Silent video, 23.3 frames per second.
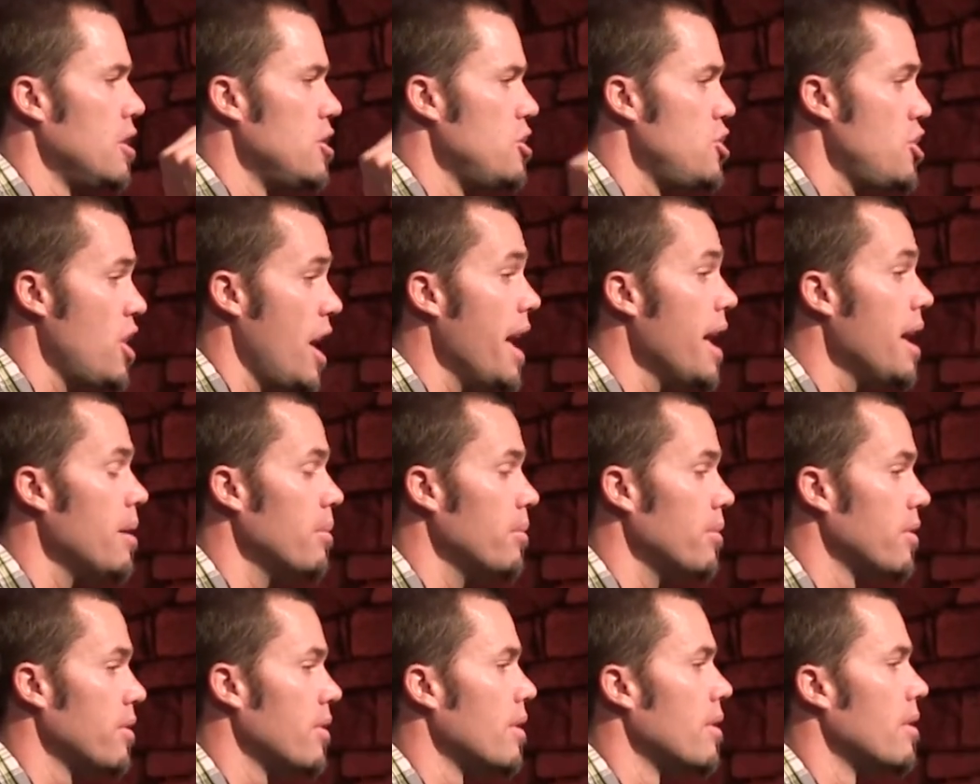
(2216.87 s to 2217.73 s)

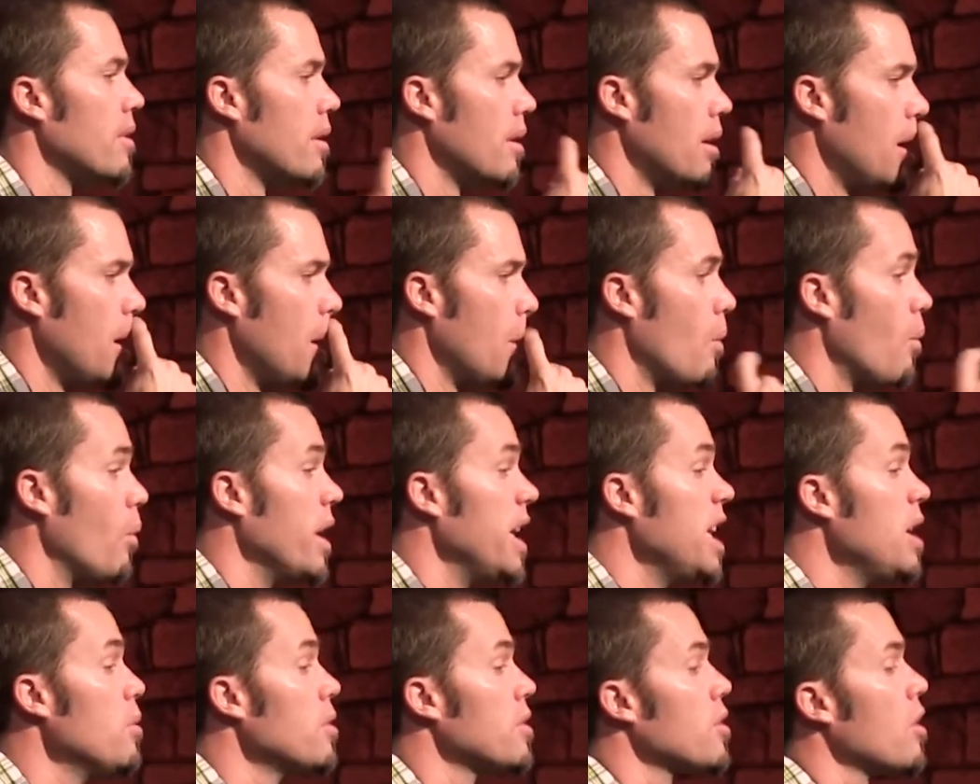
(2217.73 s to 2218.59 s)
James,
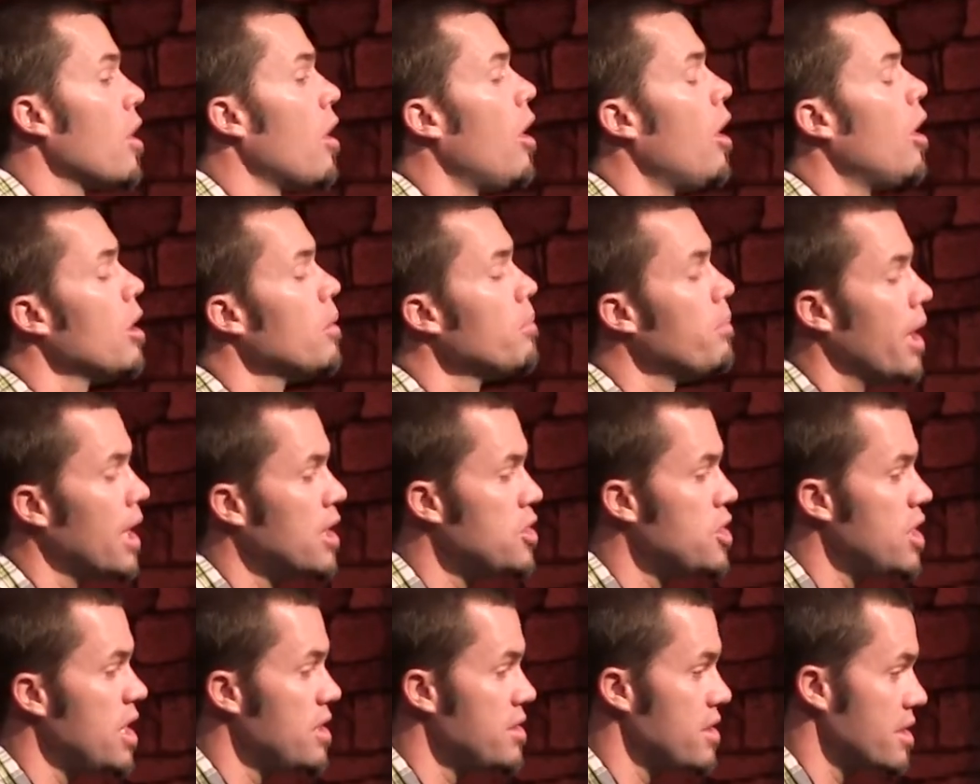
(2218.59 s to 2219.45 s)
when he was called by
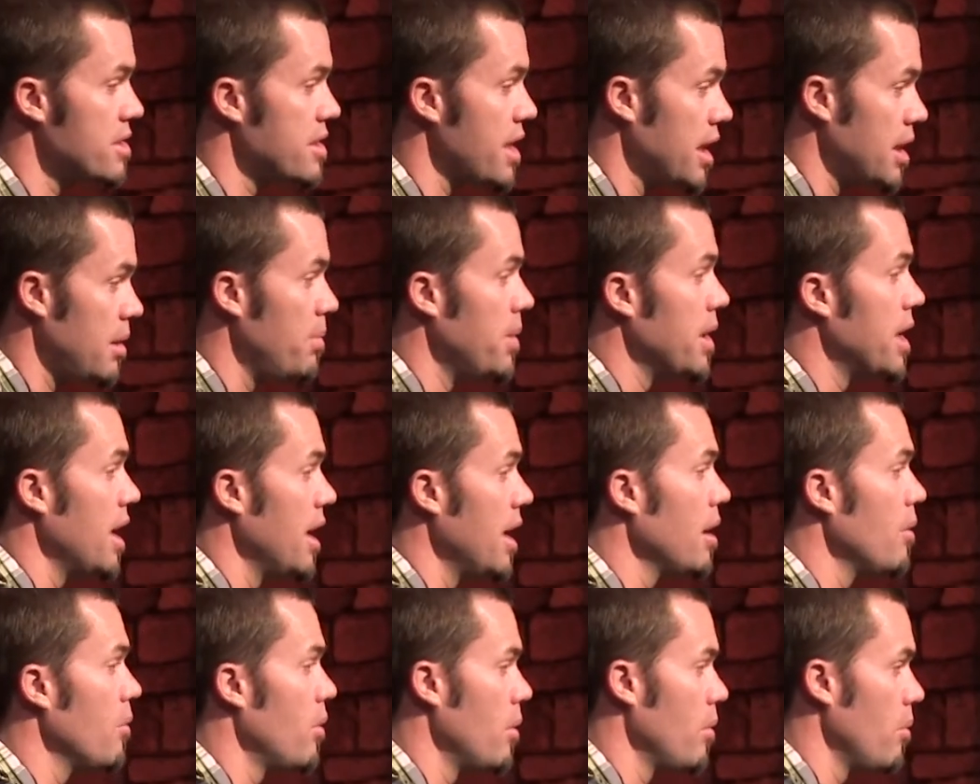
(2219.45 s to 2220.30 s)
Jesus at the
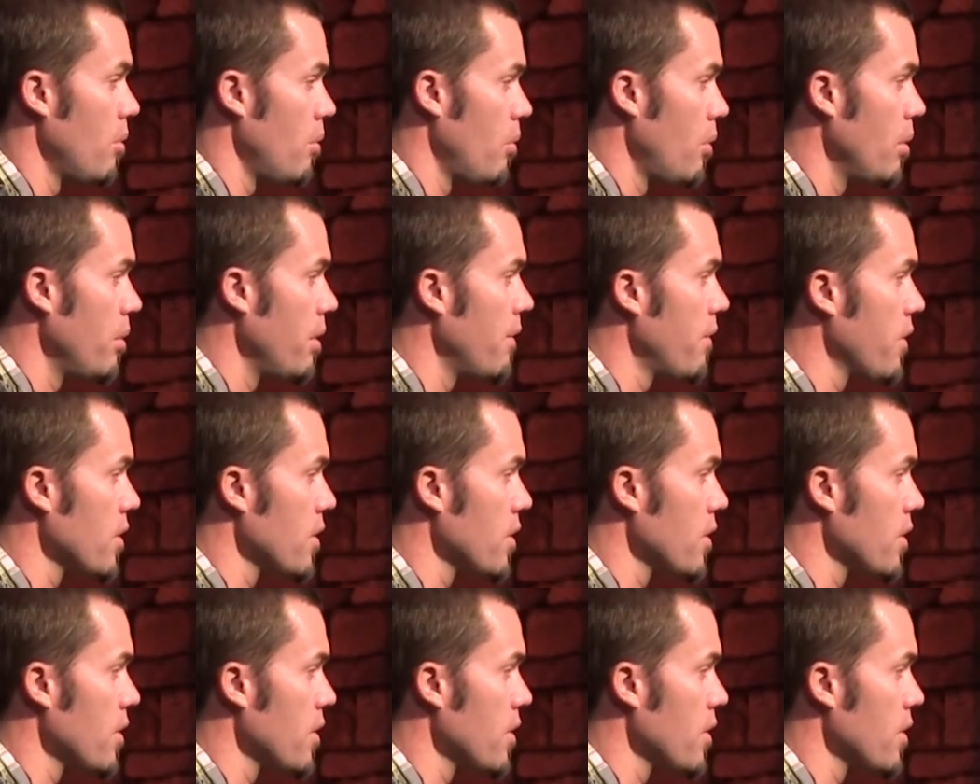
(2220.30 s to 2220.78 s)
beginning, when, when we